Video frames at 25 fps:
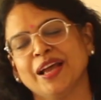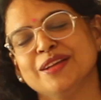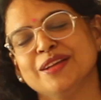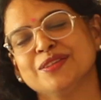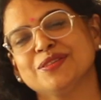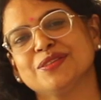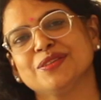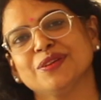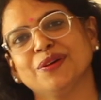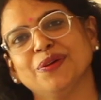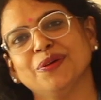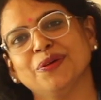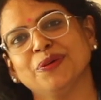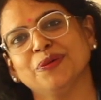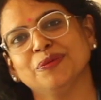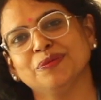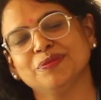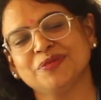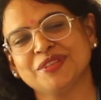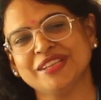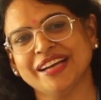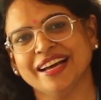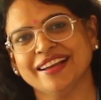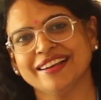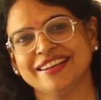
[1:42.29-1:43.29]
So
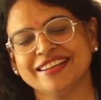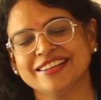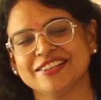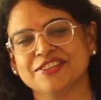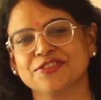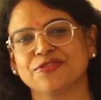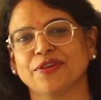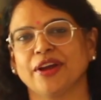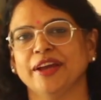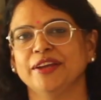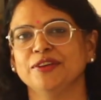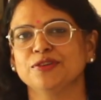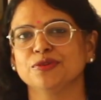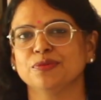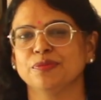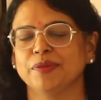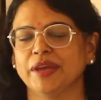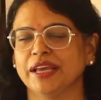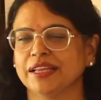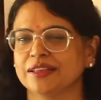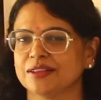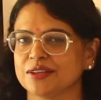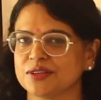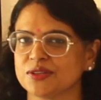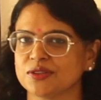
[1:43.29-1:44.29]
Donne is trying to
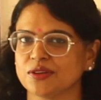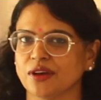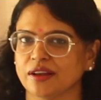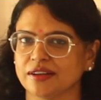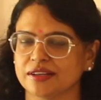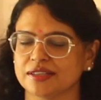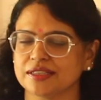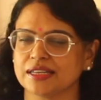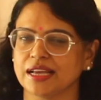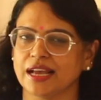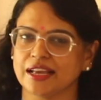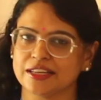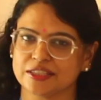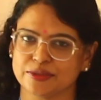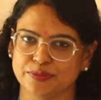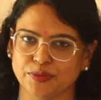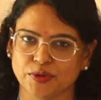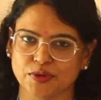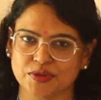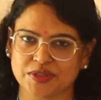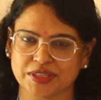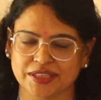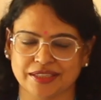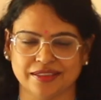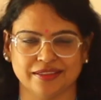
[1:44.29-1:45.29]
make the sonnet as
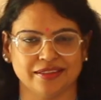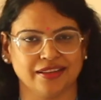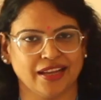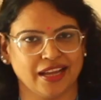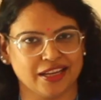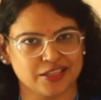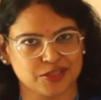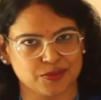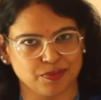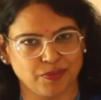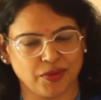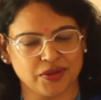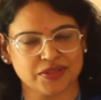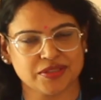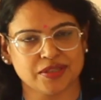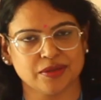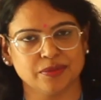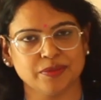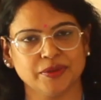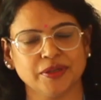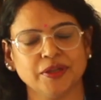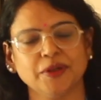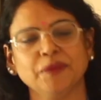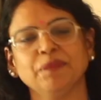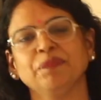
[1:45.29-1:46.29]
musical as
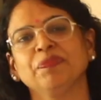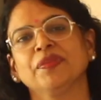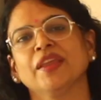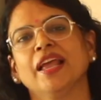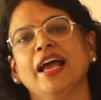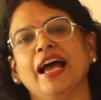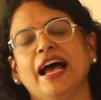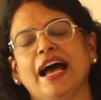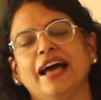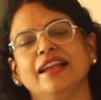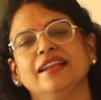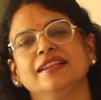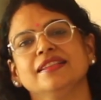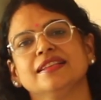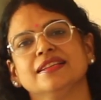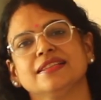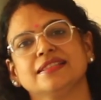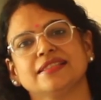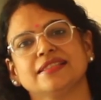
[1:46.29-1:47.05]
possible, and in the